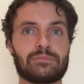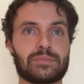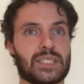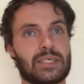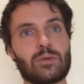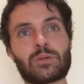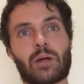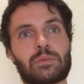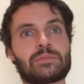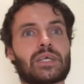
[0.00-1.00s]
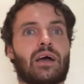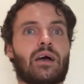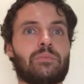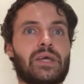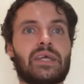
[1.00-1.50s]
Still problems at
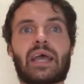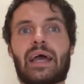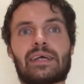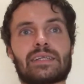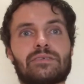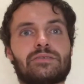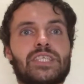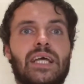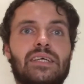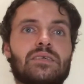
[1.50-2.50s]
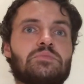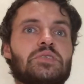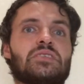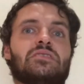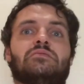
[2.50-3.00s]
RB. Eckler and
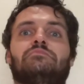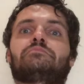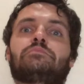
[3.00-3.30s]
Jacobs